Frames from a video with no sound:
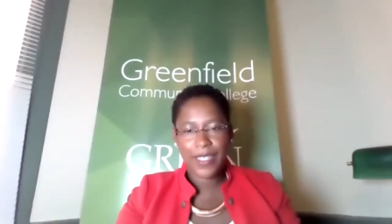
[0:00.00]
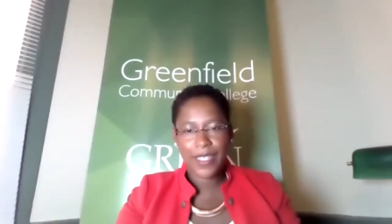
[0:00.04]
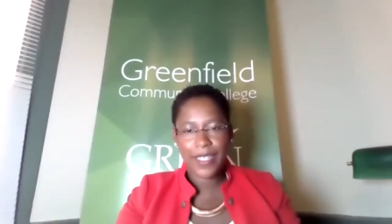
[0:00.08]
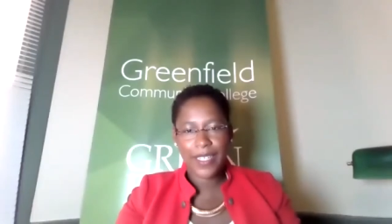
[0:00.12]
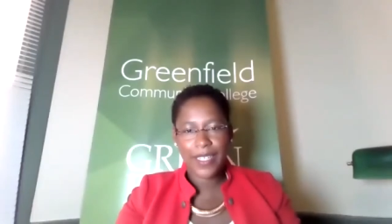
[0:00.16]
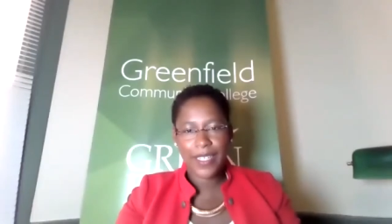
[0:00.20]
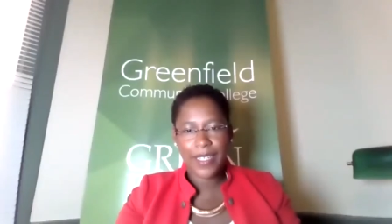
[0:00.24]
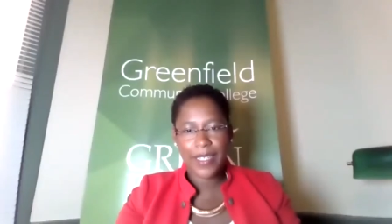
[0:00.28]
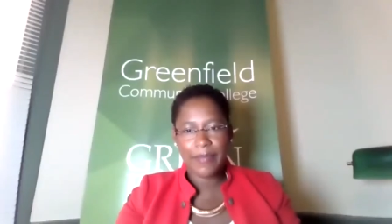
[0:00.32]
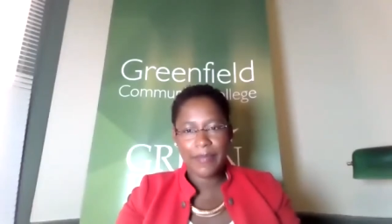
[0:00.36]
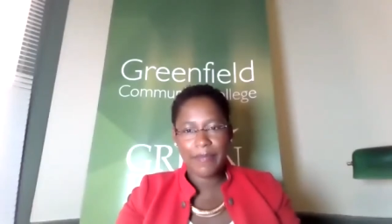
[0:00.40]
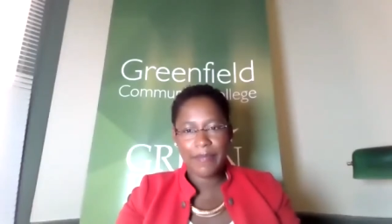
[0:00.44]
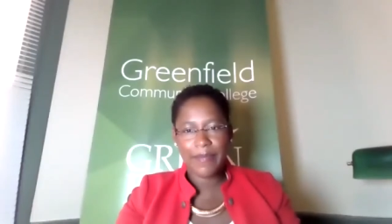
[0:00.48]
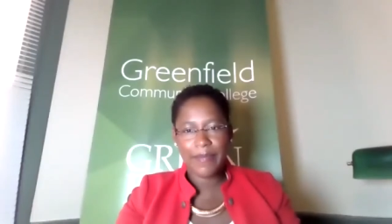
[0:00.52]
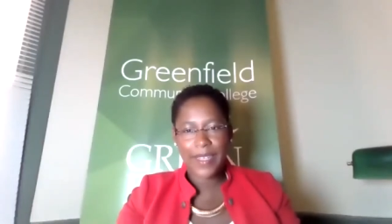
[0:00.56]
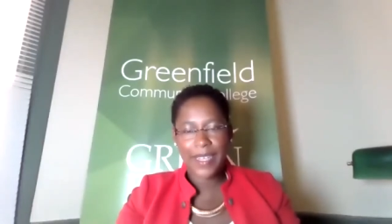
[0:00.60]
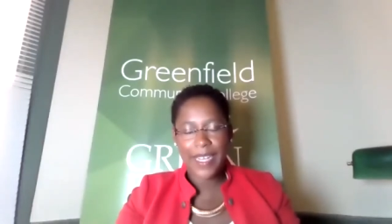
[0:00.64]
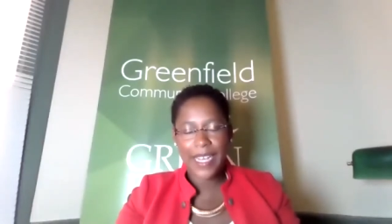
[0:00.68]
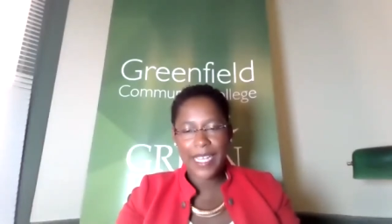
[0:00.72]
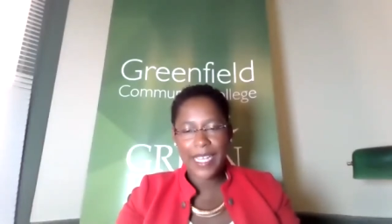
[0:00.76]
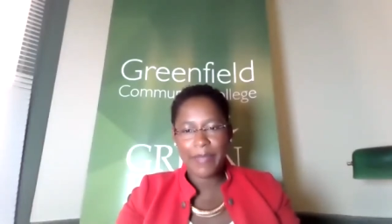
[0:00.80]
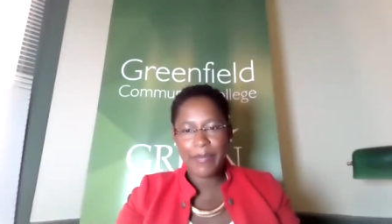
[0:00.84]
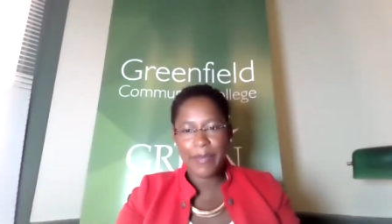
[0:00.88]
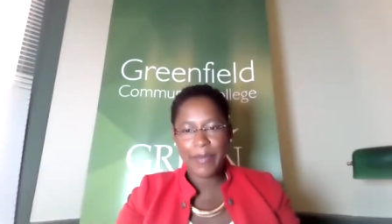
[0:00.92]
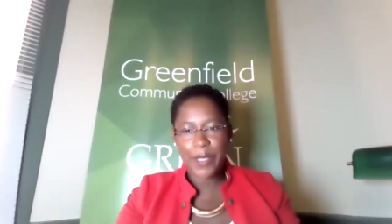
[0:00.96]

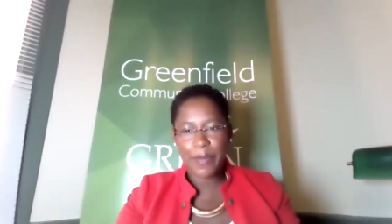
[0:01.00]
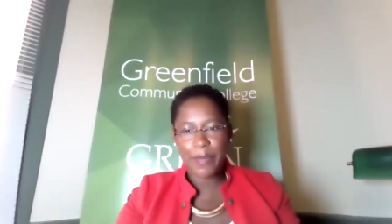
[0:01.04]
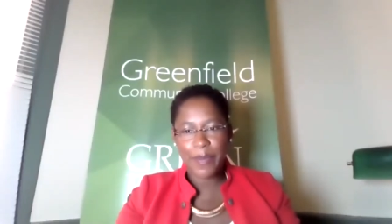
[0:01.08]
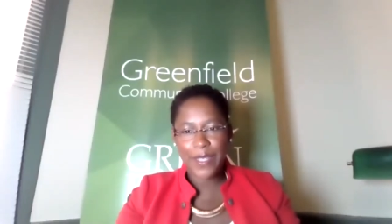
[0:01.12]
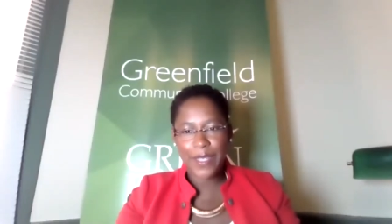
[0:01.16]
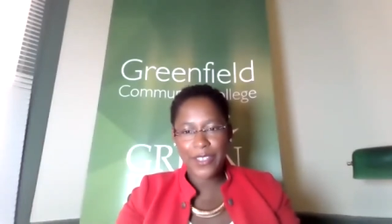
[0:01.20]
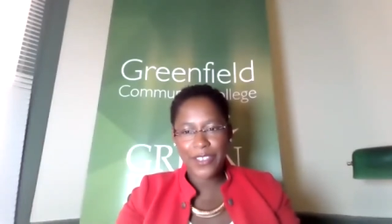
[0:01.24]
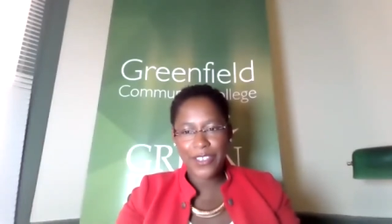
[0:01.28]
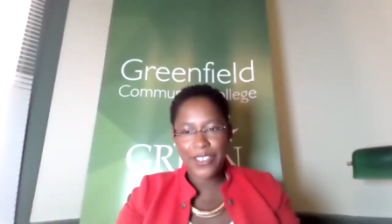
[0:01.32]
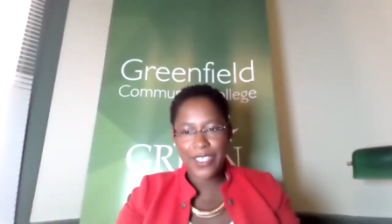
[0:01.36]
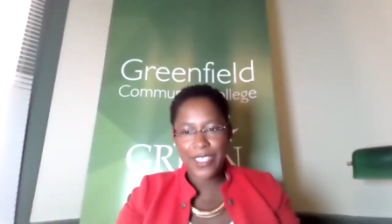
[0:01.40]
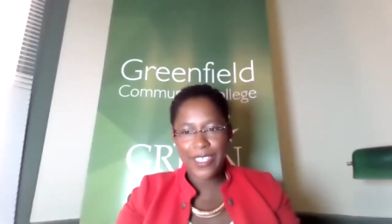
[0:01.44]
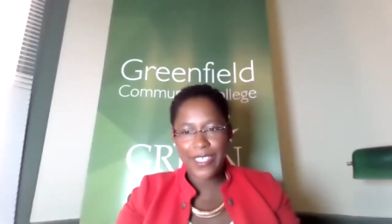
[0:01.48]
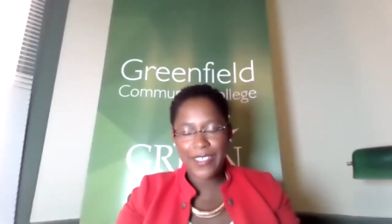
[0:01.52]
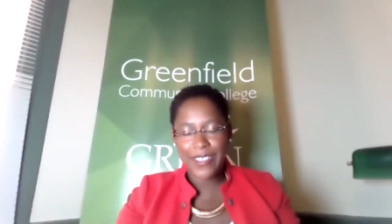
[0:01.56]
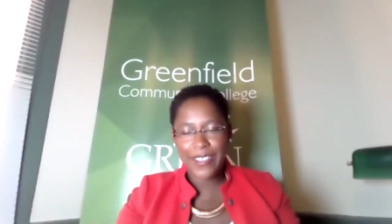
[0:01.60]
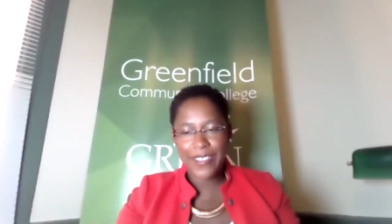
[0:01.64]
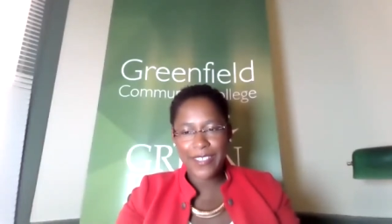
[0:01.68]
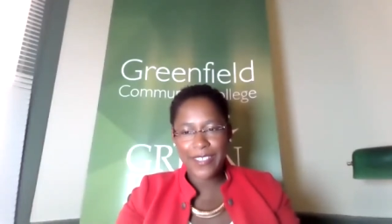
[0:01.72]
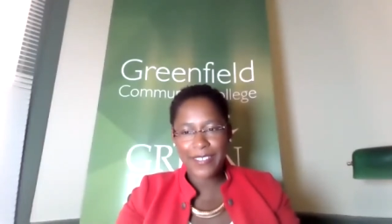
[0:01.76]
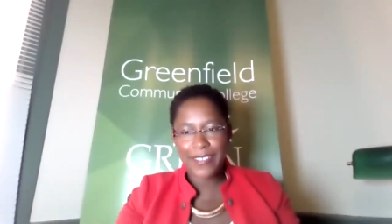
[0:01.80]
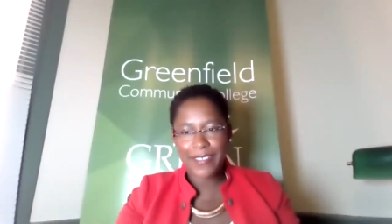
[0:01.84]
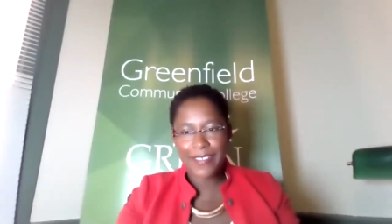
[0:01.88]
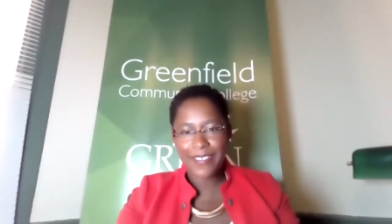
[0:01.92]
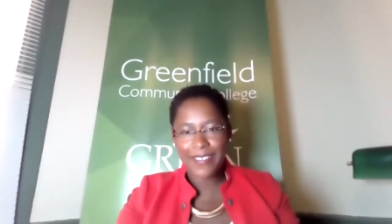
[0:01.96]
I'm
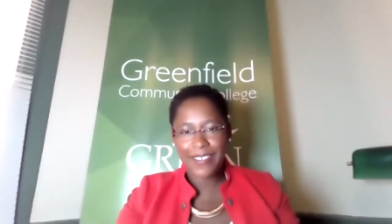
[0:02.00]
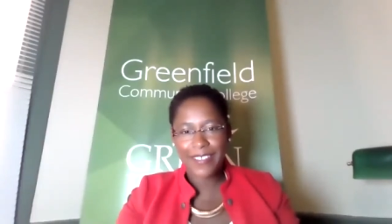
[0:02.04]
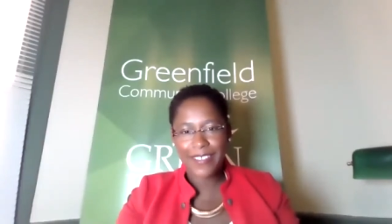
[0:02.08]
speechless.